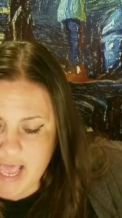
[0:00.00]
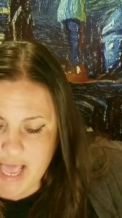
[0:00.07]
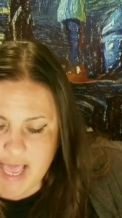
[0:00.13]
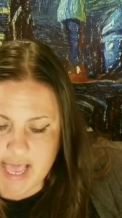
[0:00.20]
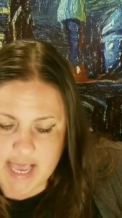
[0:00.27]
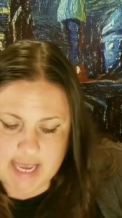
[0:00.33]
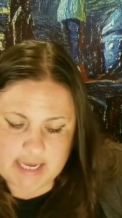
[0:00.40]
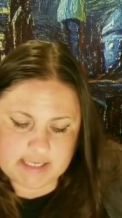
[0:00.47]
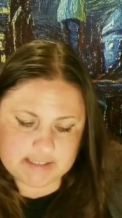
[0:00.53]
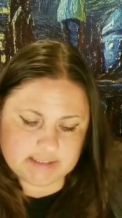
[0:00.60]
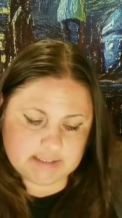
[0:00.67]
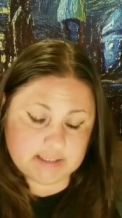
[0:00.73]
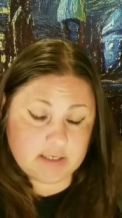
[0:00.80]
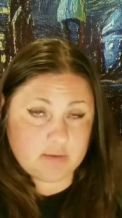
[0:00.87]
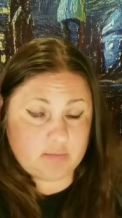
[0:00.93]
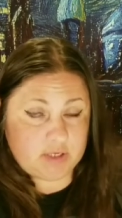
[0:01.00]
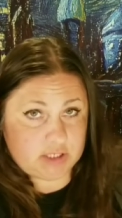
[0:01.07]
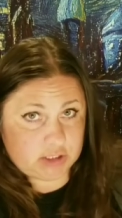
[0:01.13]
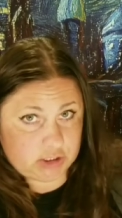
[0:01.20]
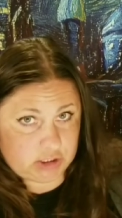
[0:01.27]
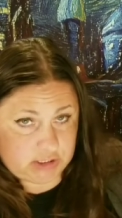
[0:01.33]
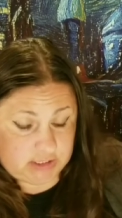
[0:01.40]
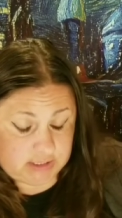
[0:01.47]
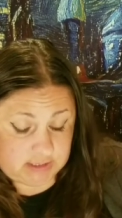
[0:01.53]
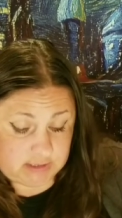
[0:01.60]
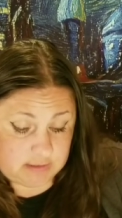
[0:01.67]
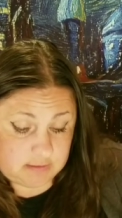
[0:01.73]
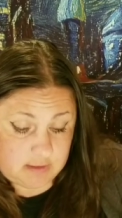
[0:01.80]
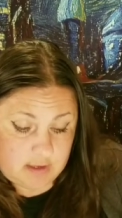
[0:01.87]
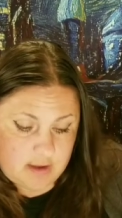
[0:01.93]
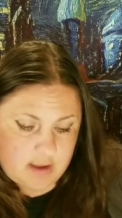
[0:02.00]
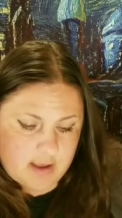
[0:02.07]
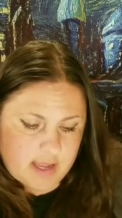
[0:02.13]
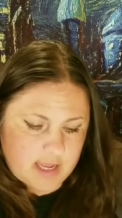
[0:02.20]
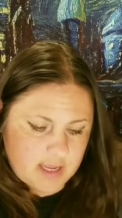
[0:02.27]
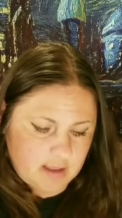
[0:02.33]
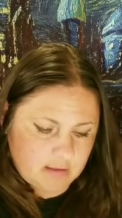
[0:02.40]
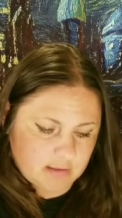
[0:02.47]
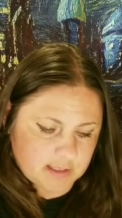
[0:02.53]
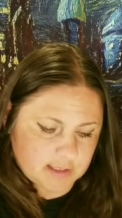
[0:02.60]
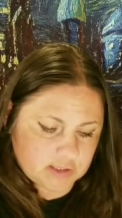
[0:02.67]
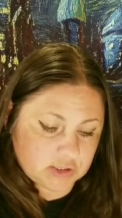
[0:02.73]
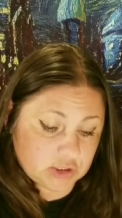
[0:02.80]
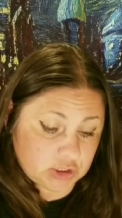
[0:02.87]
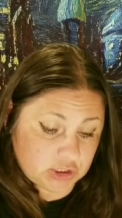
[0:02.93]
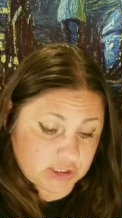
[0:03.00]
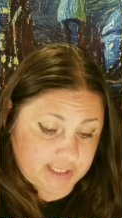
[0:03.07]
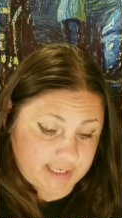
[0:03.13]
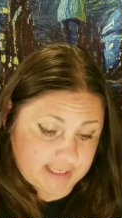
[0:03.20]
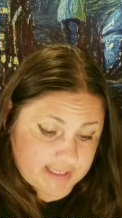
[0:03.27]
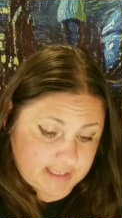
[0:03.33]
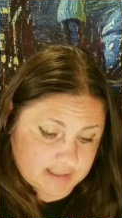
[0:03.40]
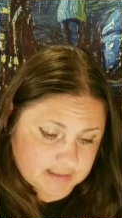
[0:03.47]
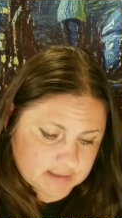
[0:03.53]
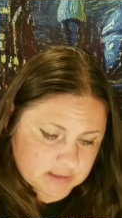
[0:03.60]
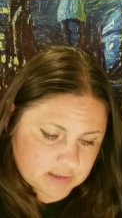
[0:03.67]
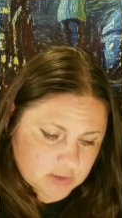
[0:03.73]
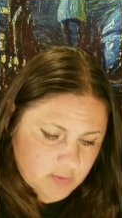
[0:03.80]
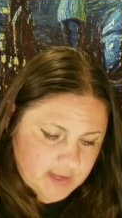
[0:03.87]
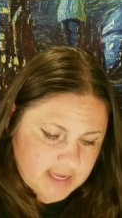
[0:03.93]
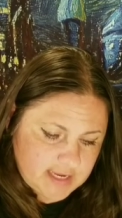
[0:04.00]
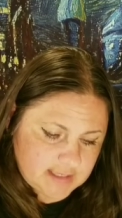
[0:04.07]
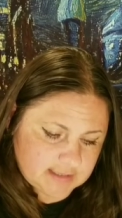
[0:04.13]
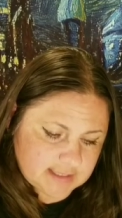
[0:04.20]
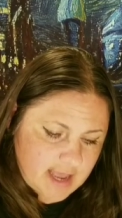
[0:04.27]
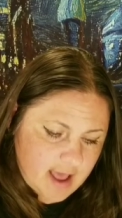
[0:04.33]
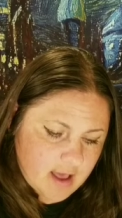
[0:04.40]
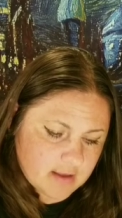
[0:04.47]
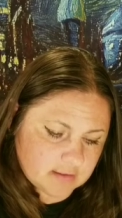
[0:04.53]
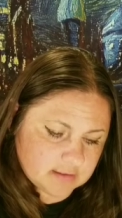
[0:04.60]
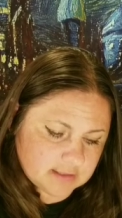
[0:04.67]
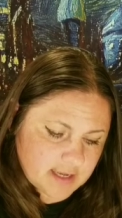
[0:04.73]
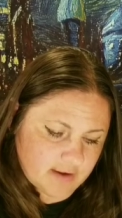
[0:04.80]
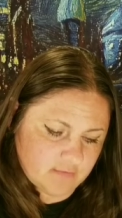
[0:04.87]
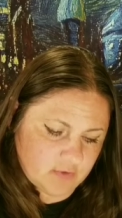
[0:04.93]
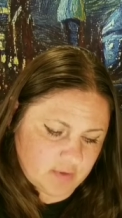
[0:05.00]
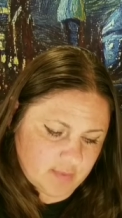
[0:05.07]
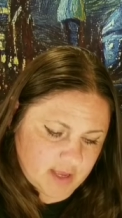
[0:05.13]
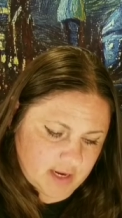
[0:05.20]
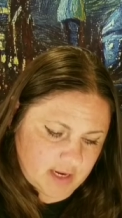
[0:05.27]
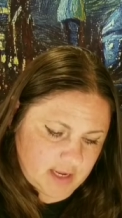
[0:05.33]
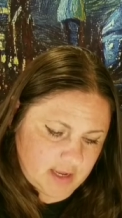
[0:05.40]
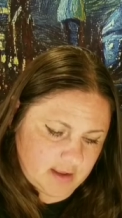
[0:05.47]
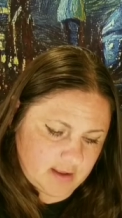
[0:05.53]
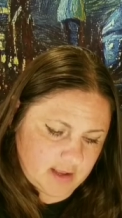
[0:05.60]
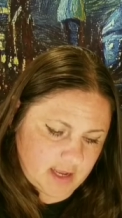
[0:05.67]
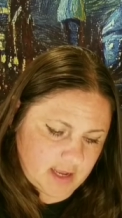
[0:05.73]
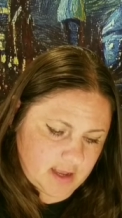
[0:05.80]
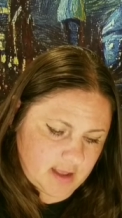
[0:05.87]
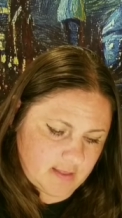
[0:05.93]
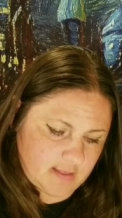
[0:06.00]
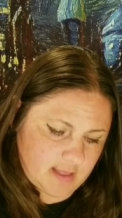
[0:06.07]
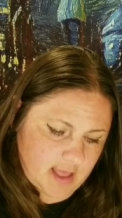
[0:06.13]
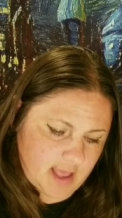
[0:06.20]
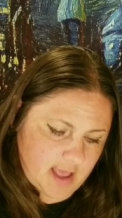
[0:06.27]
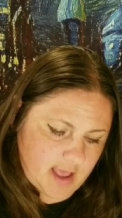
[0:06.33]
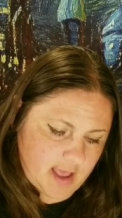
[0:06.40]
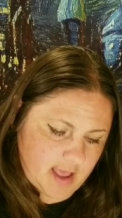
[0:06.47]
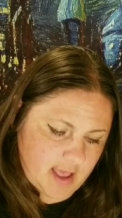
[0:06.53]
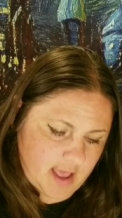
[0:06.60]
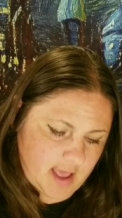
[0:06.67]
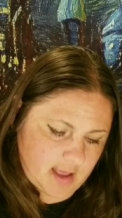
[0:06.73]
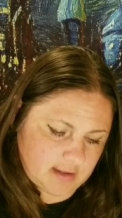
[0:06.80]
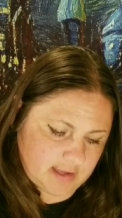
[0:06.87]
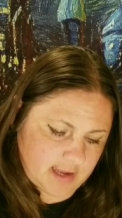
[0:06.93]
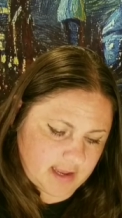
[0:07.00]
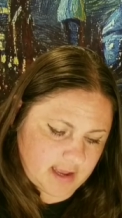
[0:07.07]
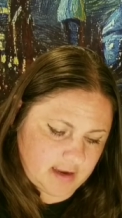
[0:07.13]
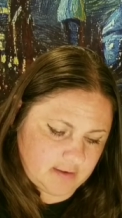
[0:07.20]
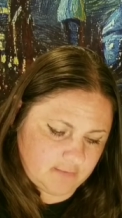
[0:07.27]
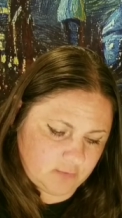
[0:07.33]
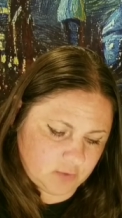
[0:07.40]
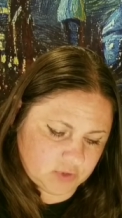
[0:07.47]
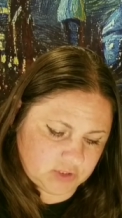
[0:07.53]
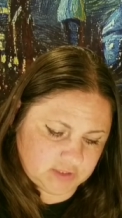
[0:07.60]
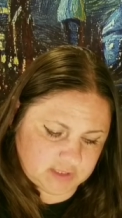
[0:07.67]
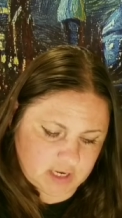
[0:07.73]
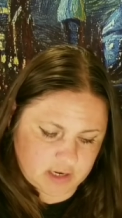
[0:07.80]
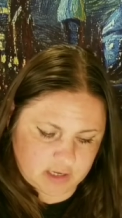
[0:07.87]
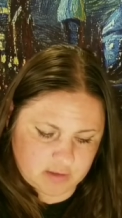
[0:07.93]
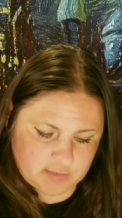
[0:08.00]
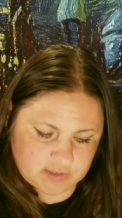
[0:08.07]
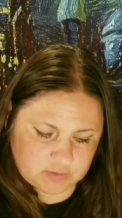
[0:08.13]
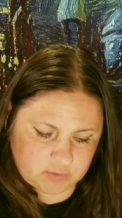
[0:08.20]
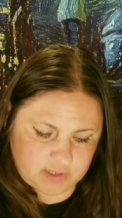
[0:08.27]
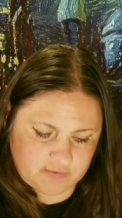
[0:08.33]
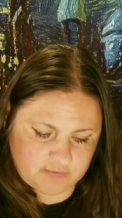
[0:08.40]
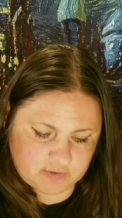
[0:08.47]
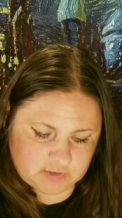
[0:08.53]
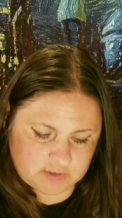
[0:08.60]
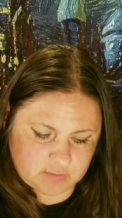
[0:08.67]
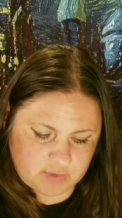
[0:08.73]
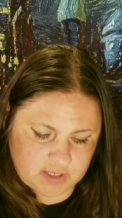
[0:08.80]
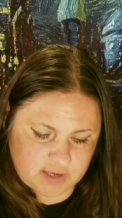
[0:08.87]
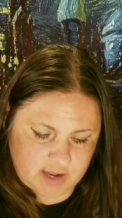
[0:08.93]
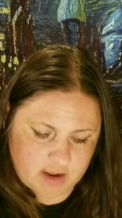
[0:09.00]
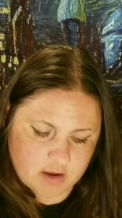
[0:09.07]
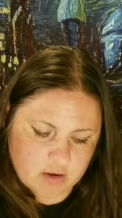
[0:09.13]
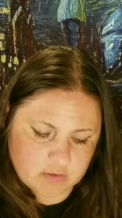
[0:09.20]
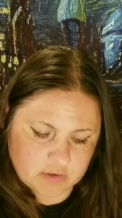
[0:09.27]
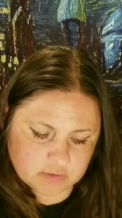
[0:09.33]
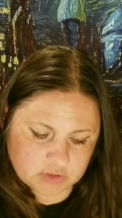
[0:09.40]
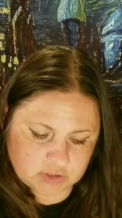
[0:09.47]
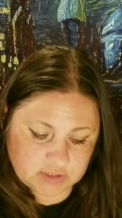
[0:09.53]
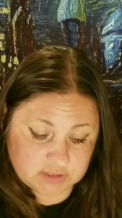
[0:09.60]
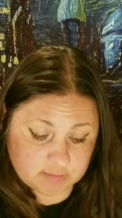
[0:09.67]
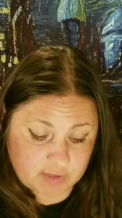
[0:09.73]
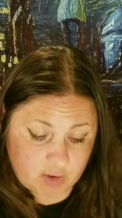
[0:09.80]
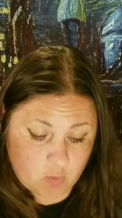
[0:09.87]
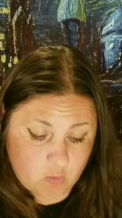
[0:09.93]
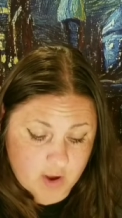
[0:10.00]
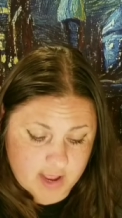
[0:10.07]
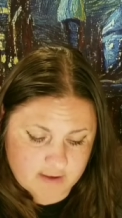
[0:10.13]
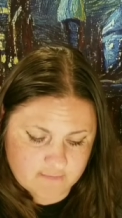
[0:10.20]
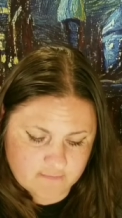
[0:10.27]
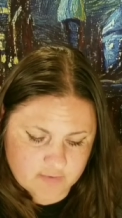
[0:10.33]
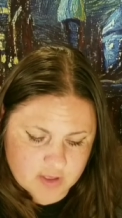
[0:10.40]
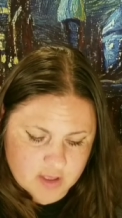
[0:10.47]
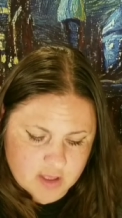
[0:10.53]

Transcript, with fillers: And because she's English, she is. So he tells everybody and like kind of forges documents, whatever, to be like, oh no, she's my wife.